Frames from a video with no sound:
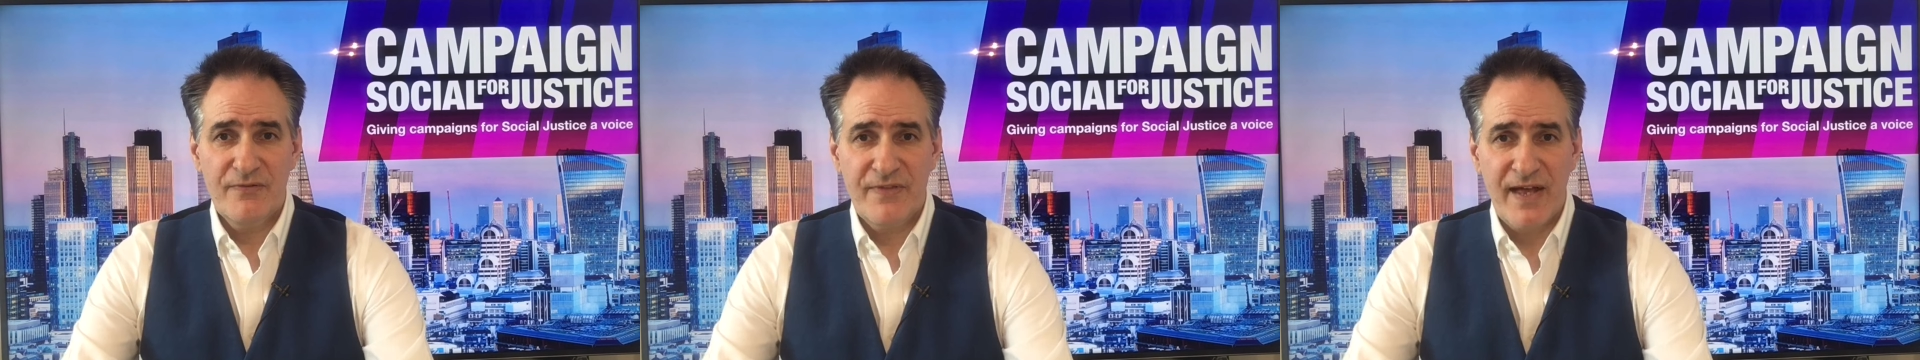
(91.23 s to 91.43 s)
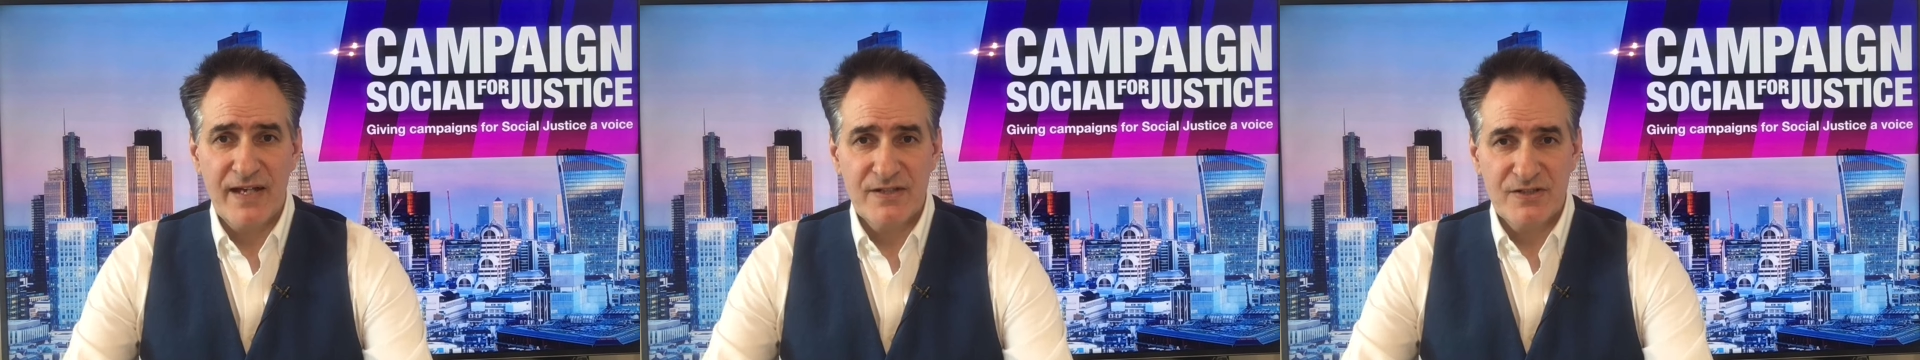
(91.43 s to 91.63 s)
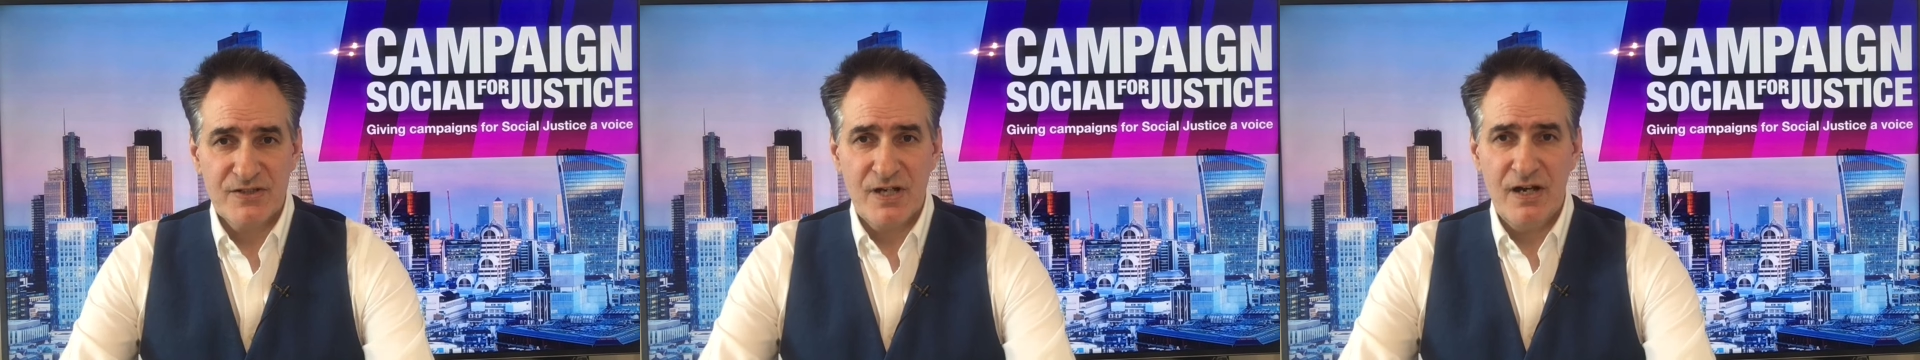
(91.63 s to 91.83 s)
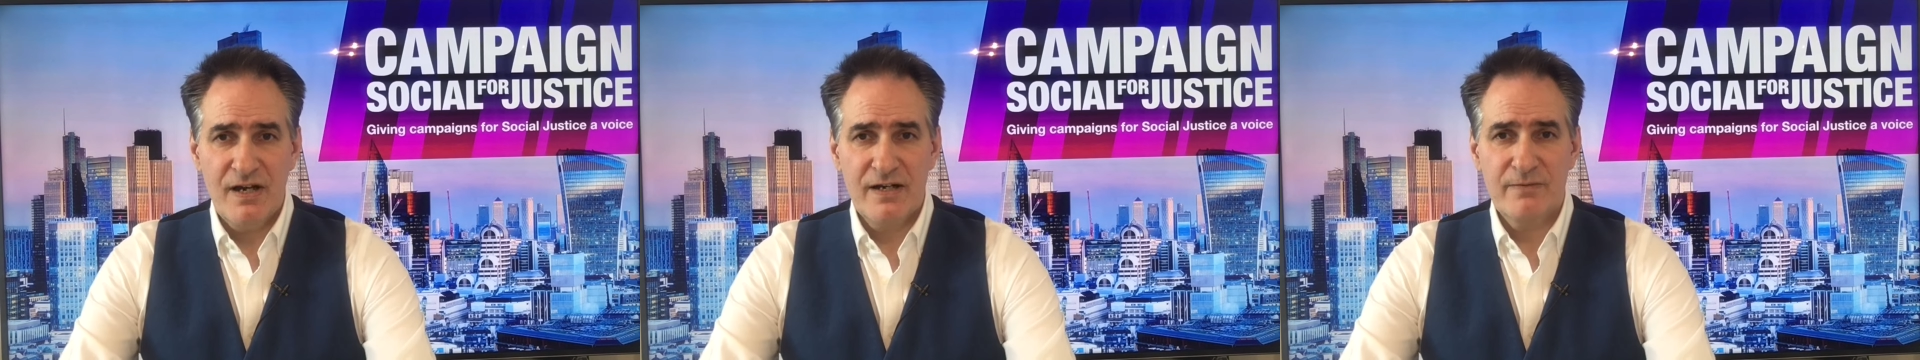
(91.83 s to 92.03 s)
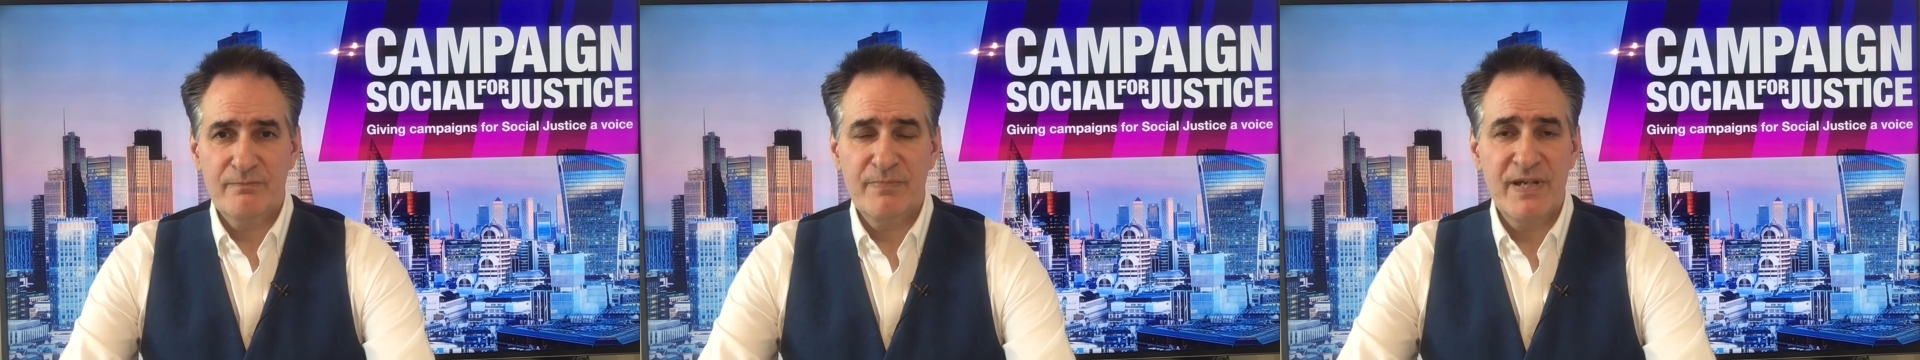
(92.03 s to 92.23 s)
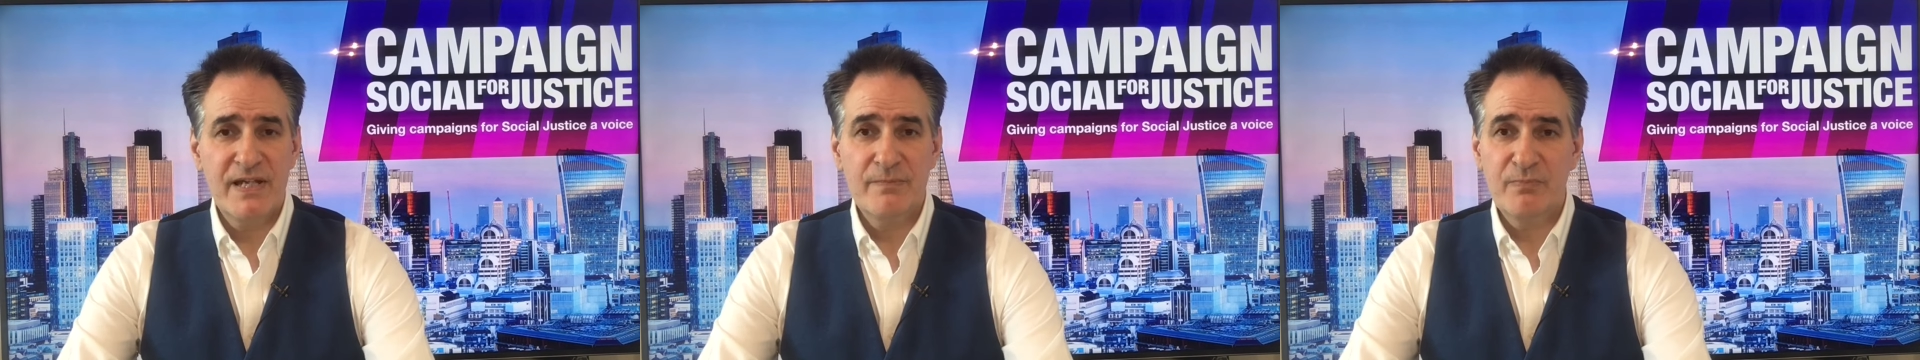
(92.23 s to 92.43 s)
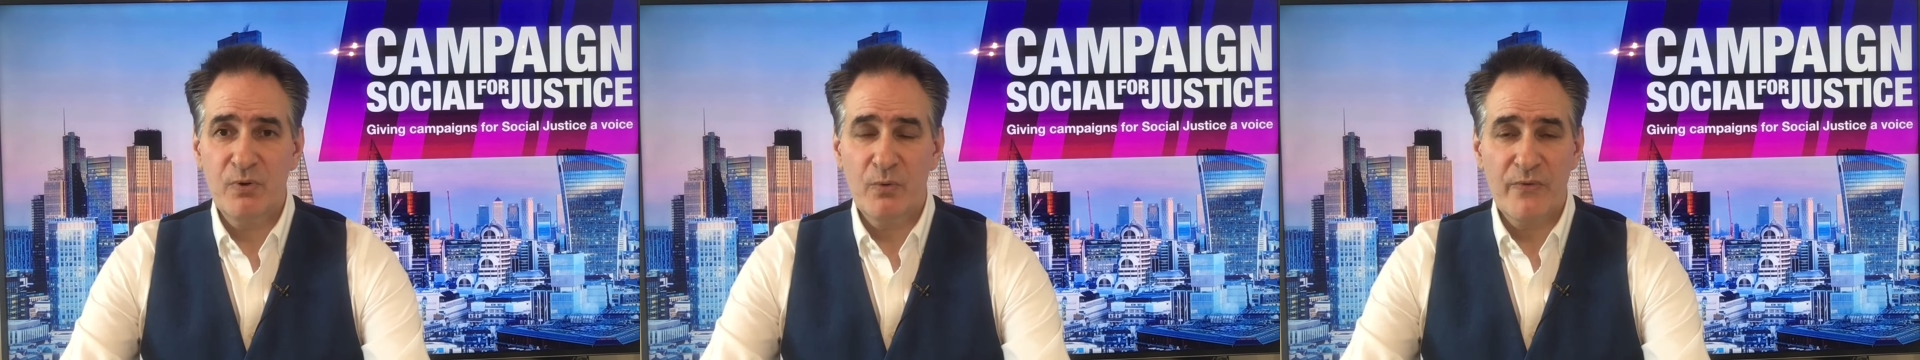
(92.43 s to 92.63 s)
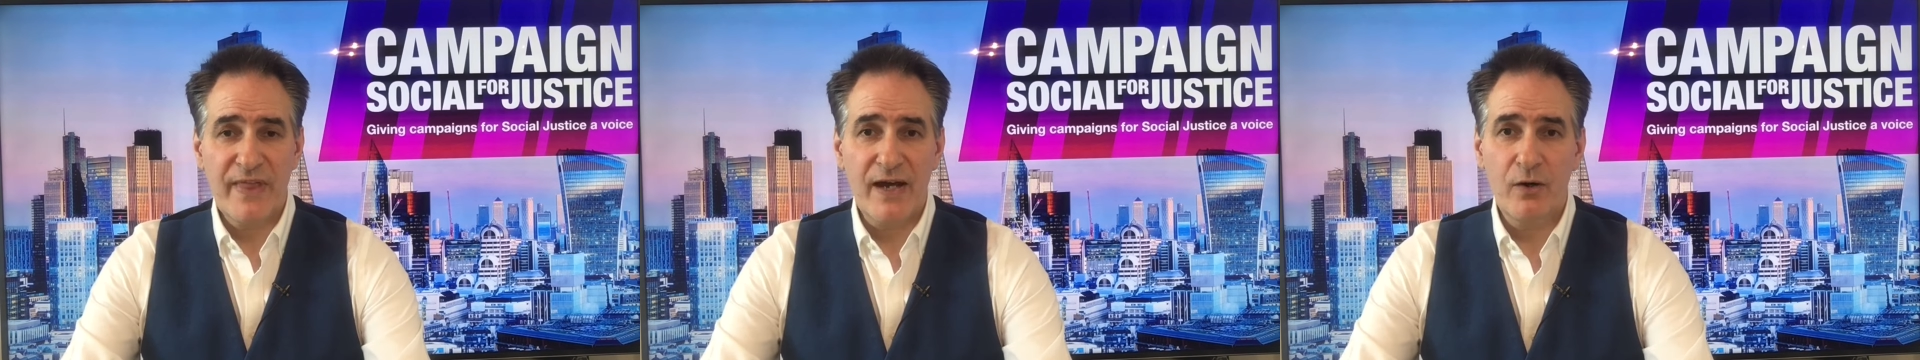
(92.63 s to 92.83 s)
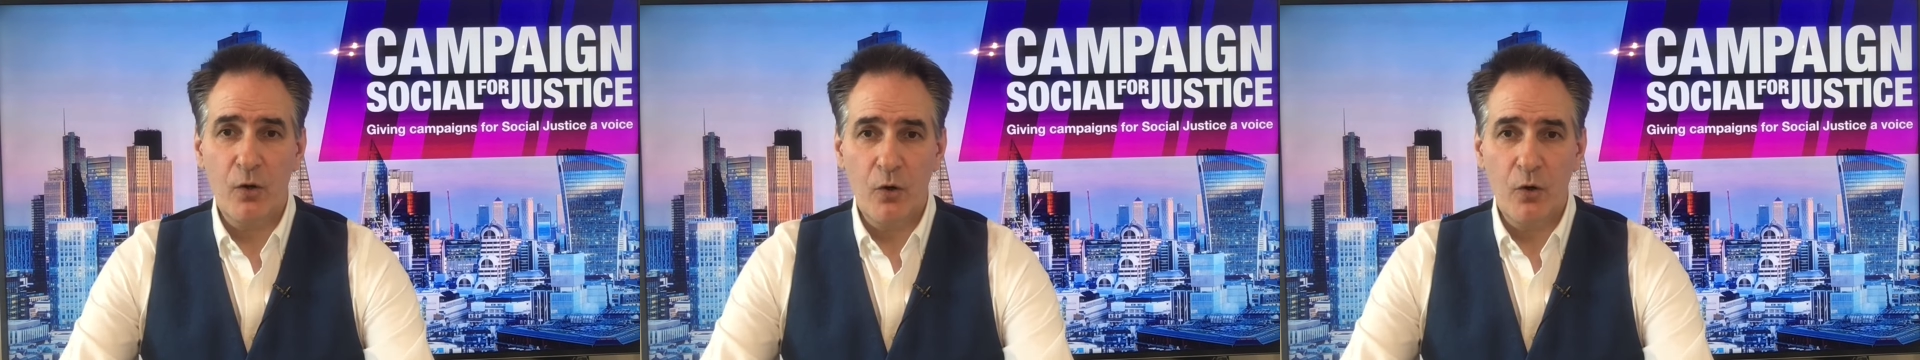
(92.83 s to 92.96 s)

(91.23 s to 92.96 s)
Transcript: that time people without